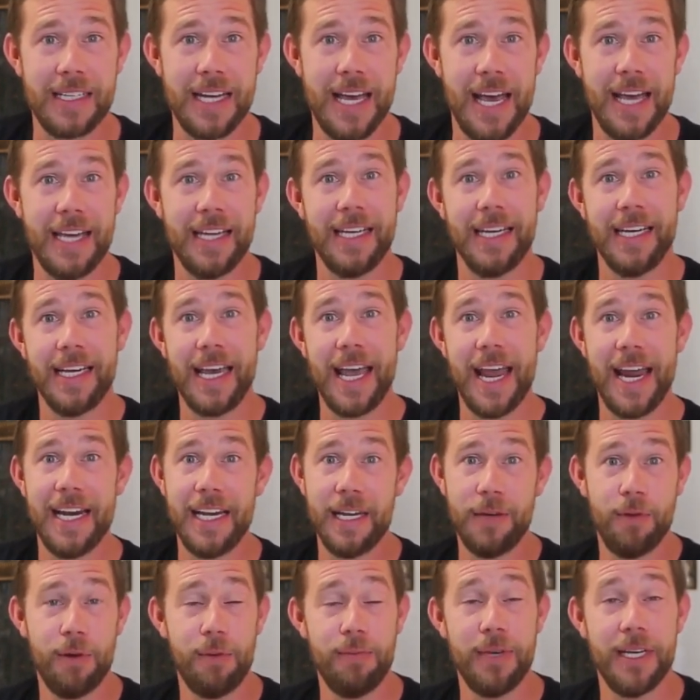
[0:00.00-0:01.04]
tank and
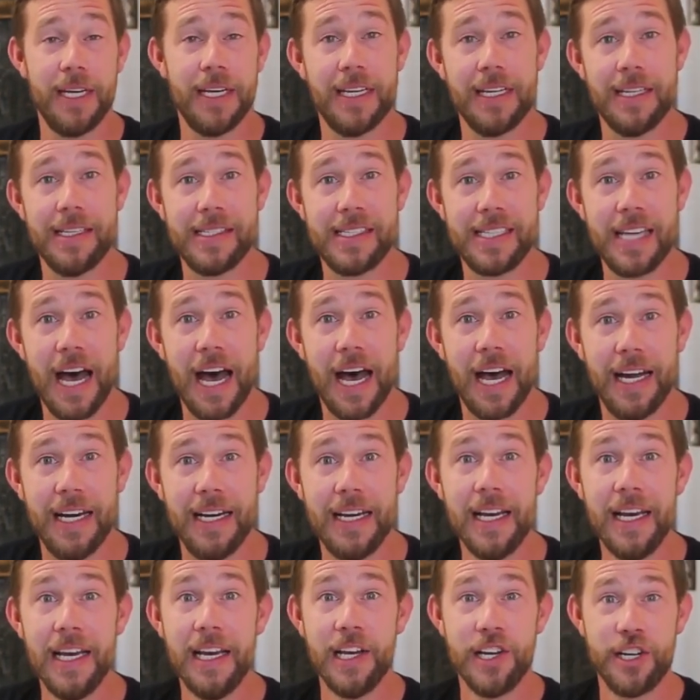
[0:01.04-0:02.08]
Katie would be inside,
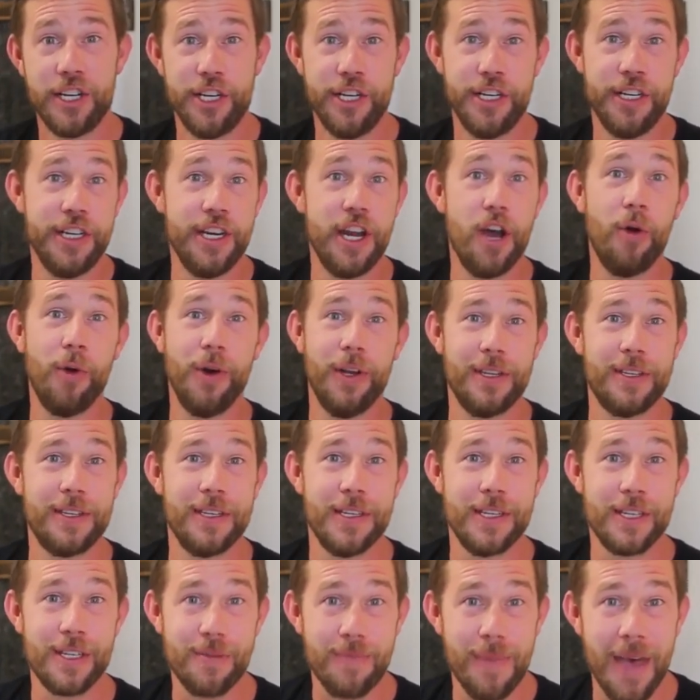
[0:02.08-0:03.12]
she'd notice
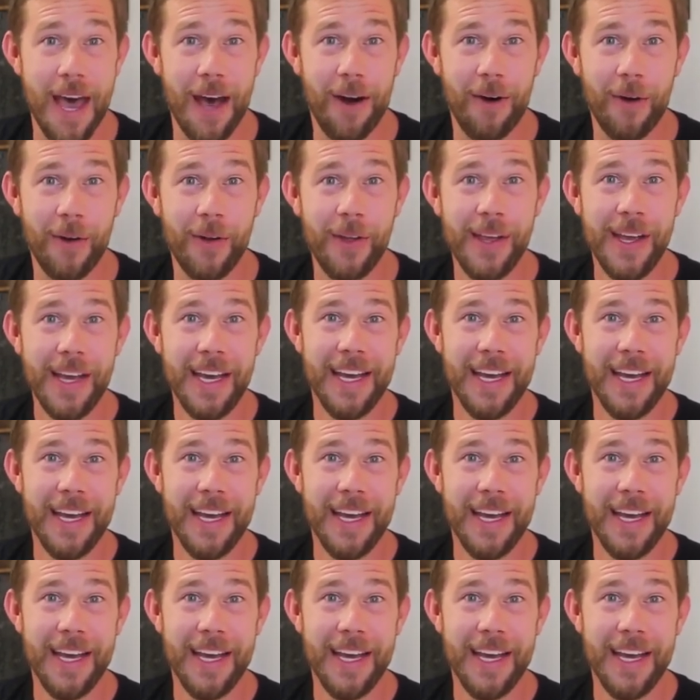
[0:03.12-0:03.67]
a smell.